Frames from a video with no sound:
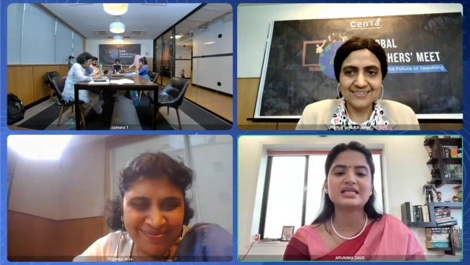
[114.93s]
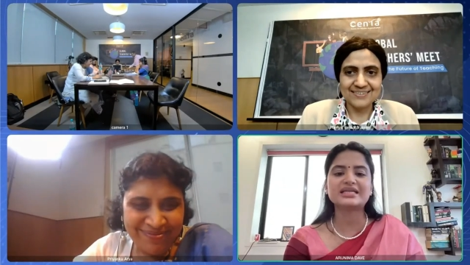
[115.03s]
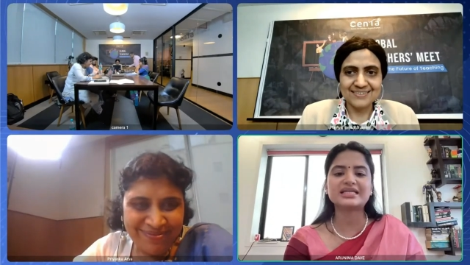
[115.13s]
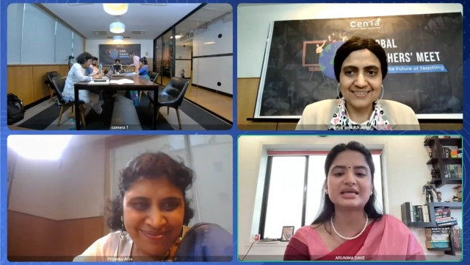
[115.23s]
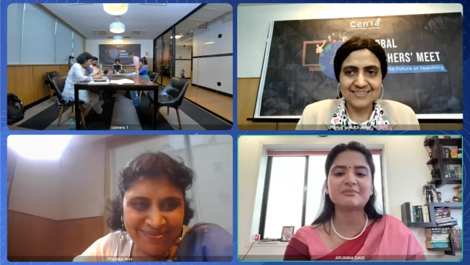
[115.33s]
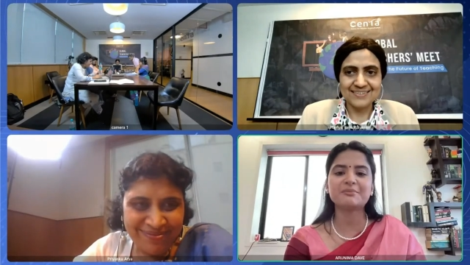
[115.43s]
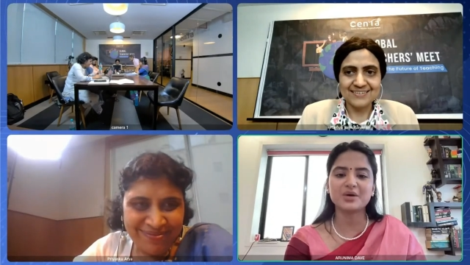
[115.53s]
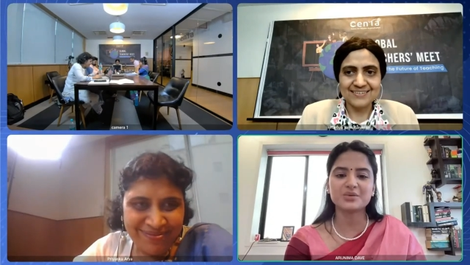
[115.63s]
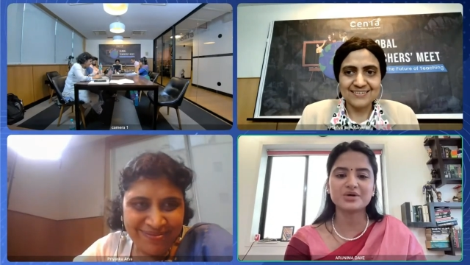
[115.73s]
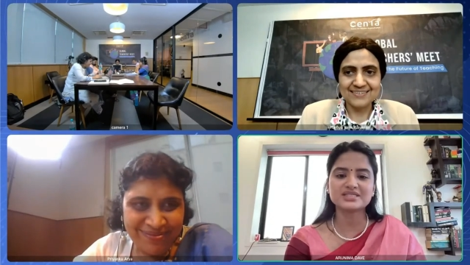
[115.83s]
Speaker 1: that
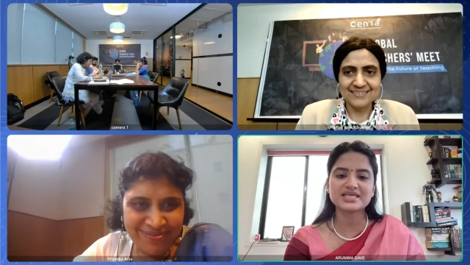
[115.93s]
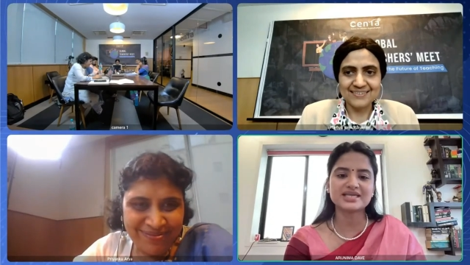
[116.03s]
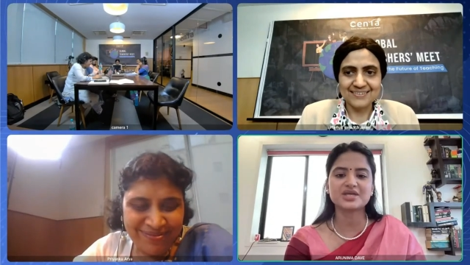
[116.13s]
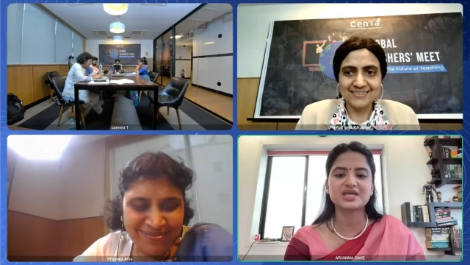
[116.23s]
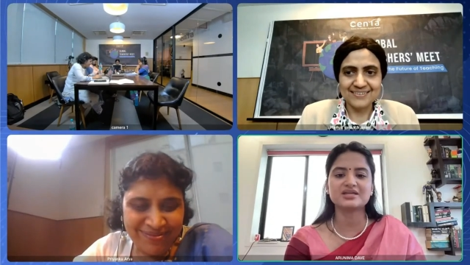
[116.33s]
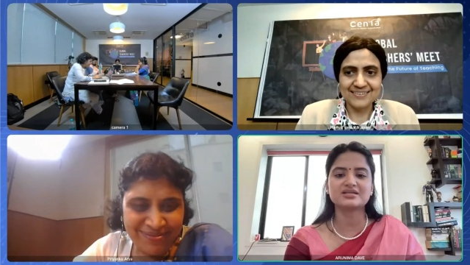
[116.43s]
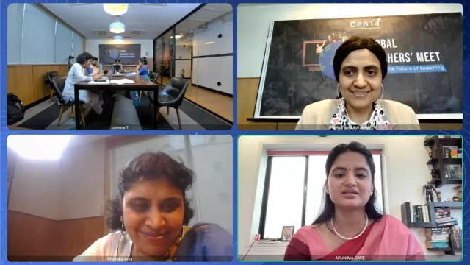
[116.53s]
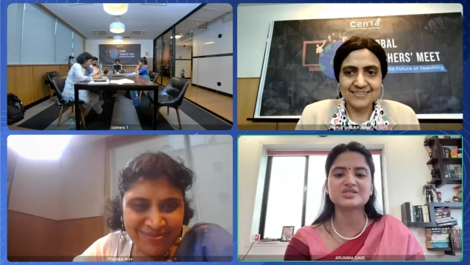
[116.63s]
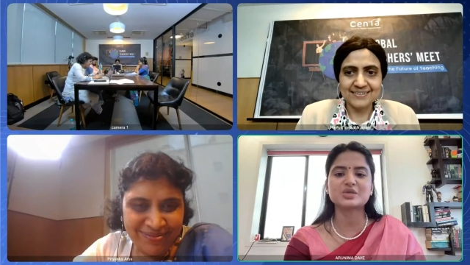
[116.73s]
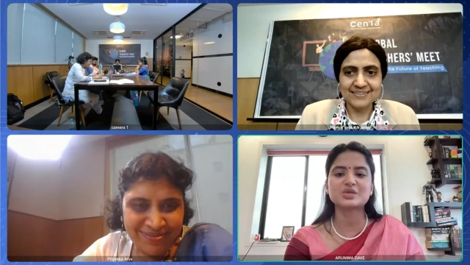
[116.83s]
empowers
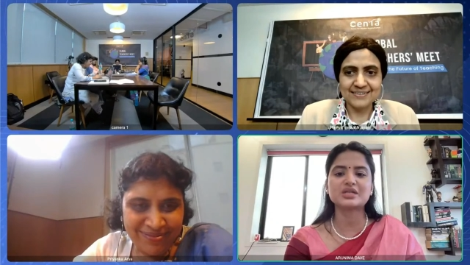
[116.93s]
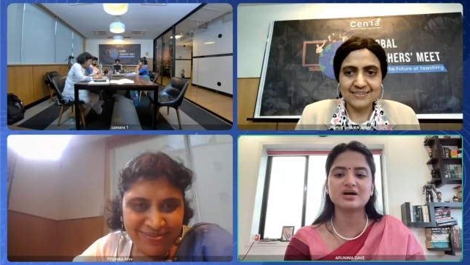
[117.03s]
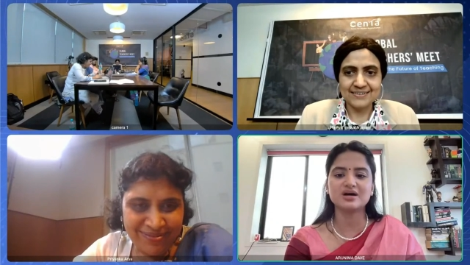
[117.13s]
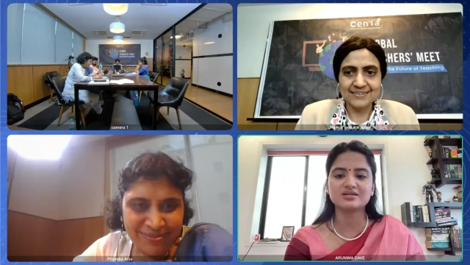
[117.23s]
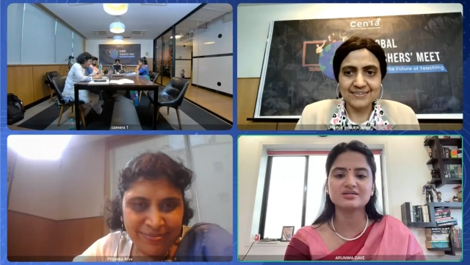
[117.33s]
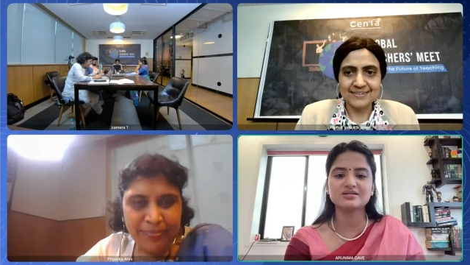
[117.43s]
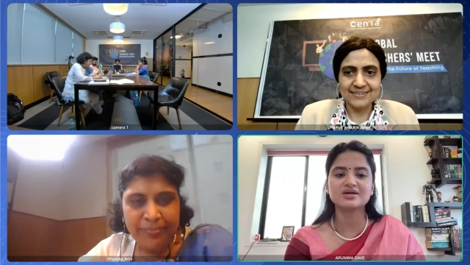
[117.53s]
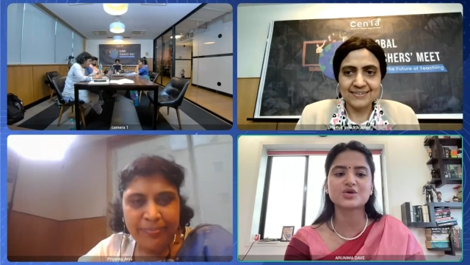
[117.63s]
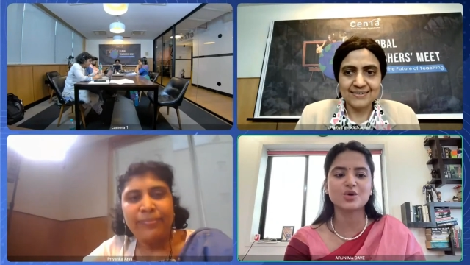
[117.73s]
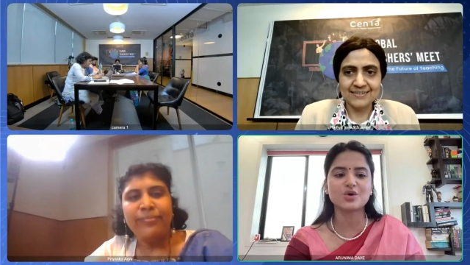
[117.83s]
educators to learn,
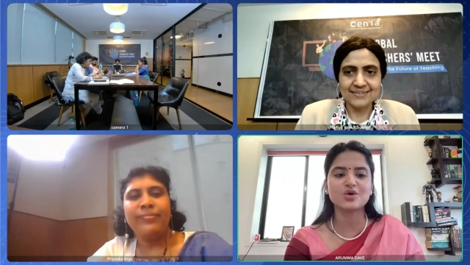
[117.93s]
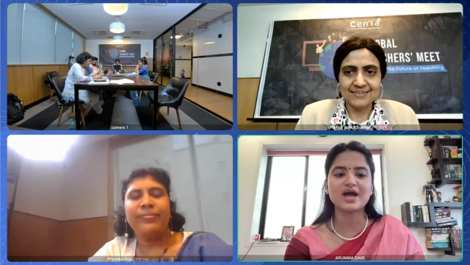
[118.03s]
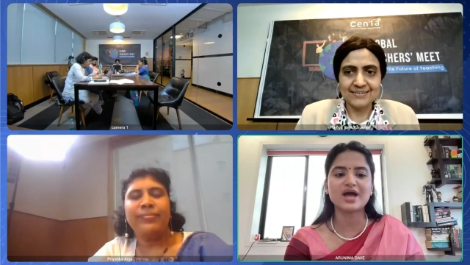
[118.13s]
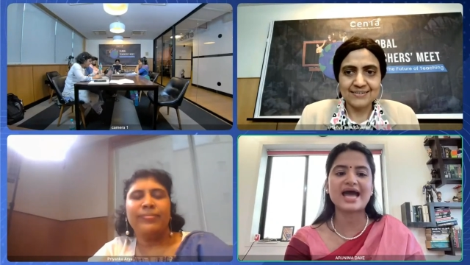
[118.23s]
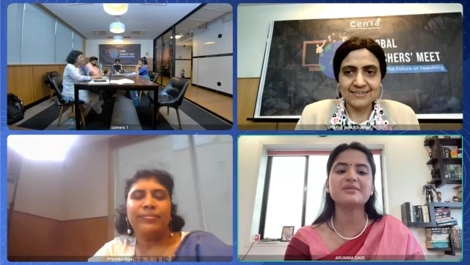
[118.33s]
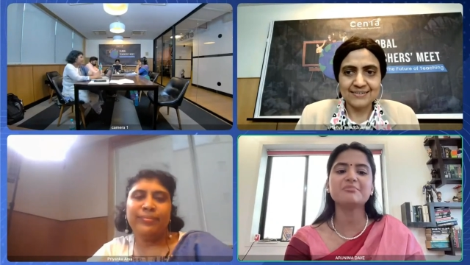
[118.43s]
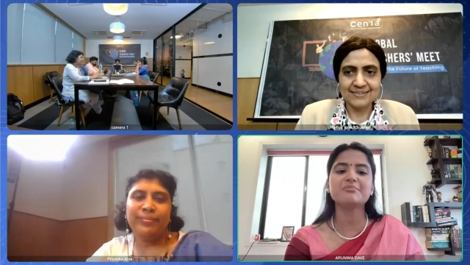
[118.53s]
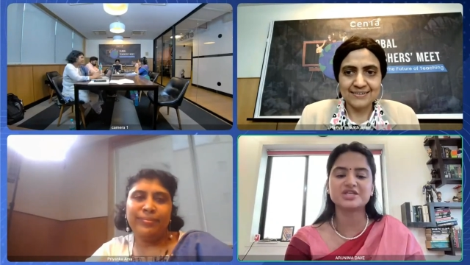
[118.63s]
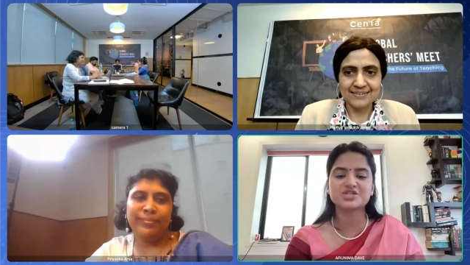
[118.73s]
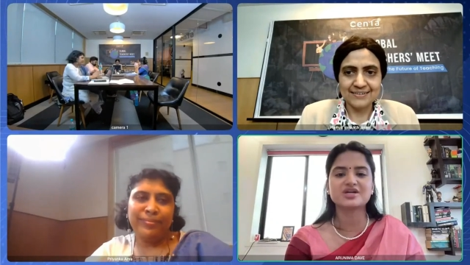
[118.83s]
grow, and
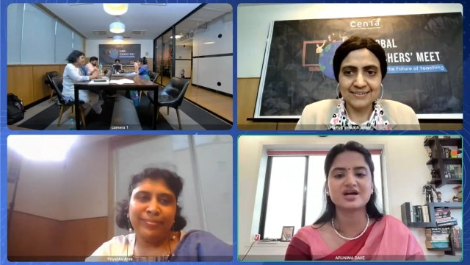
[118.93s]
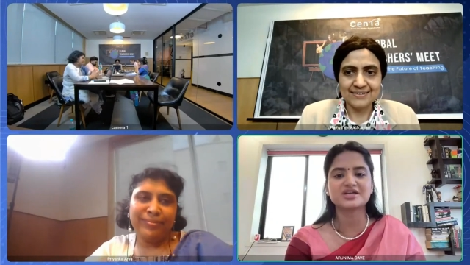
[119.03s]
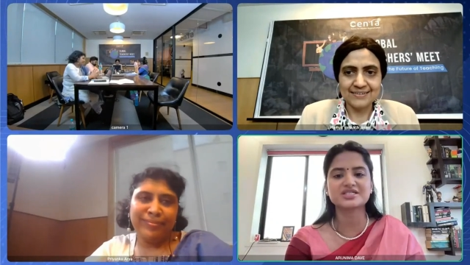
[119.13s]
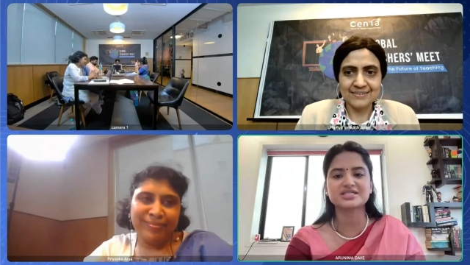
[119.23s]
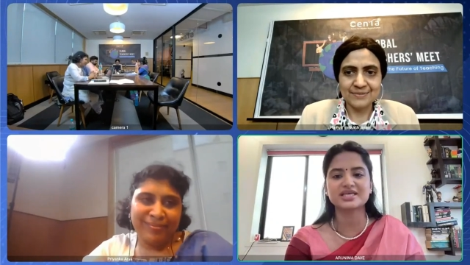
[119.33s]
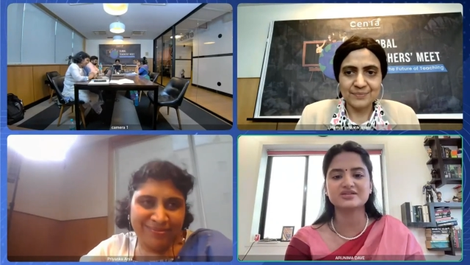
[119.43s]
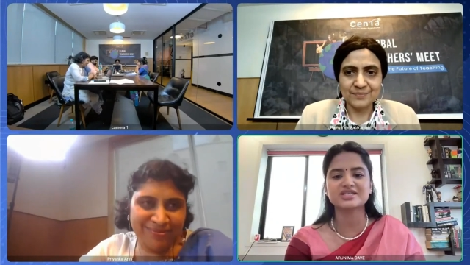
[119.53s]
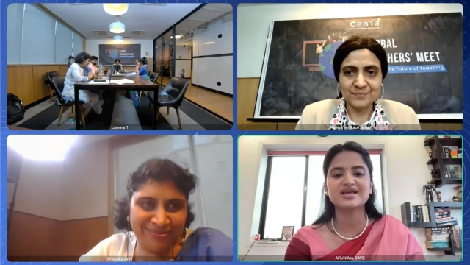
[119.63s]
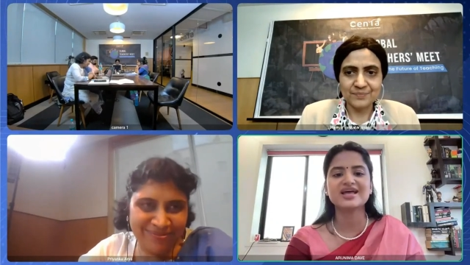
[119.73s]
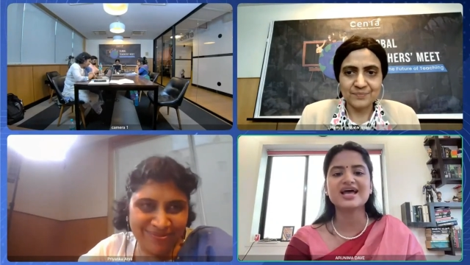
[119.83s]
measure ourselves
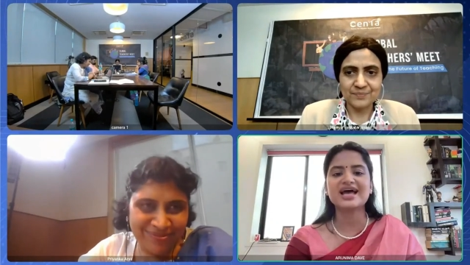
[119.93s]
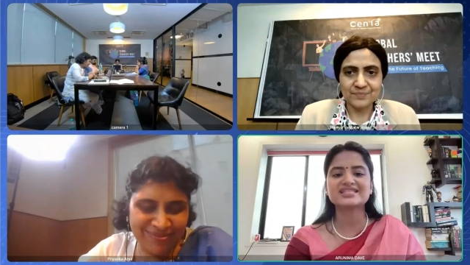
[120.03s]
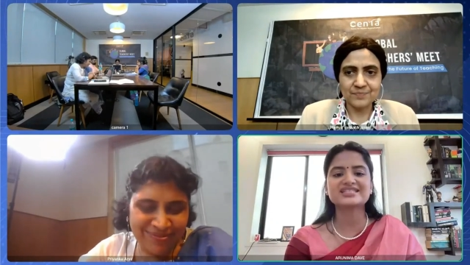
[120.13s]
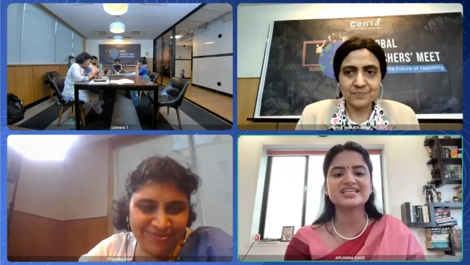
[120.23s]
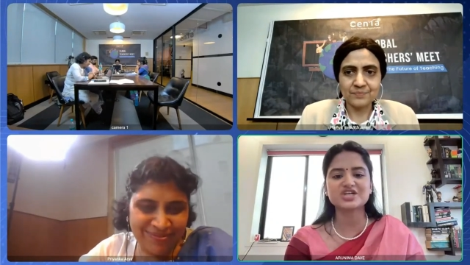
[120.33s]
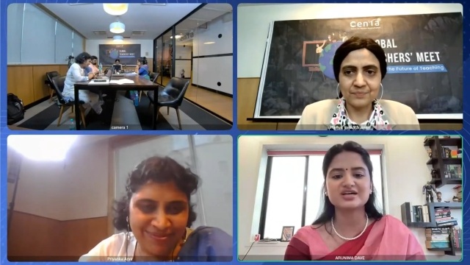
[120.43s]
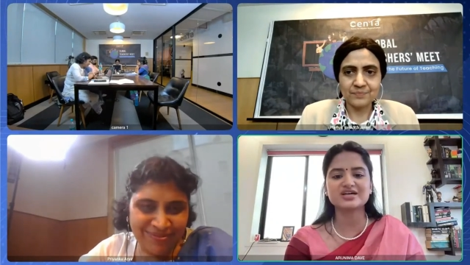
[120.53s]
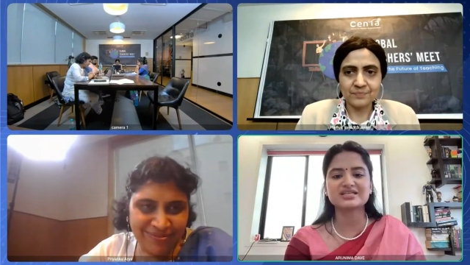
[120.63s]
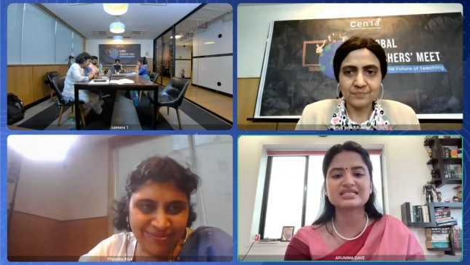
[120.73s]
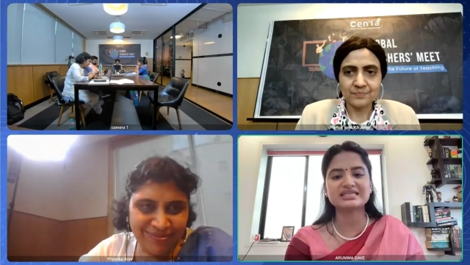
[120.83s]
as teachers,
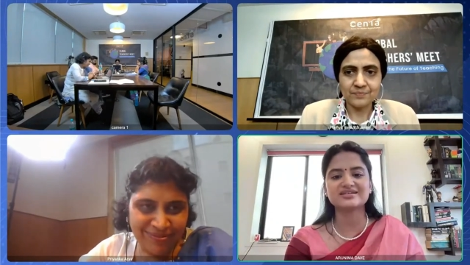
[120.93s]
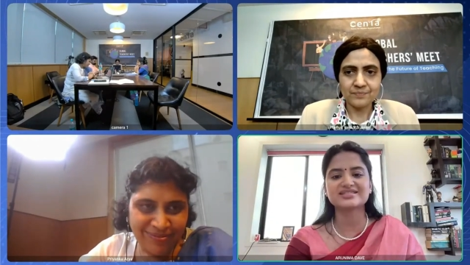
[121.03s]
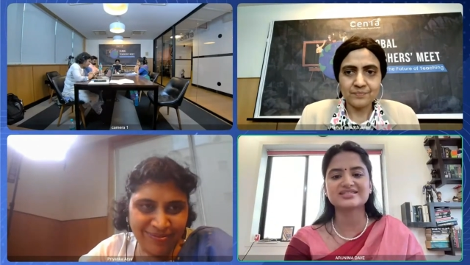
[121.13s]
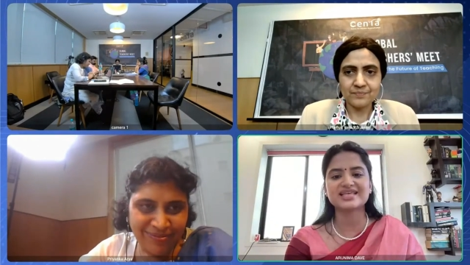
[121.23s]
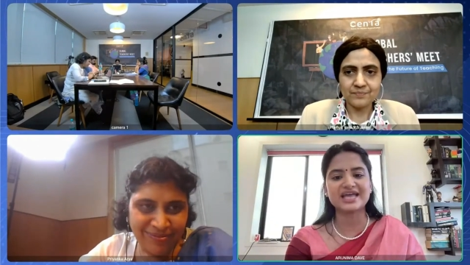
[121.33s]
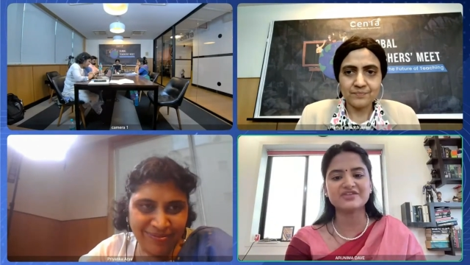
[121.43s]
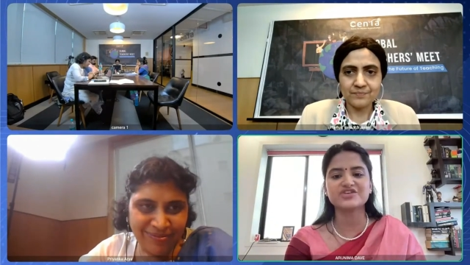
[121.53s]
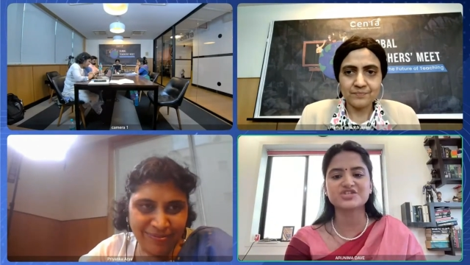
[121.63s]
leaders, and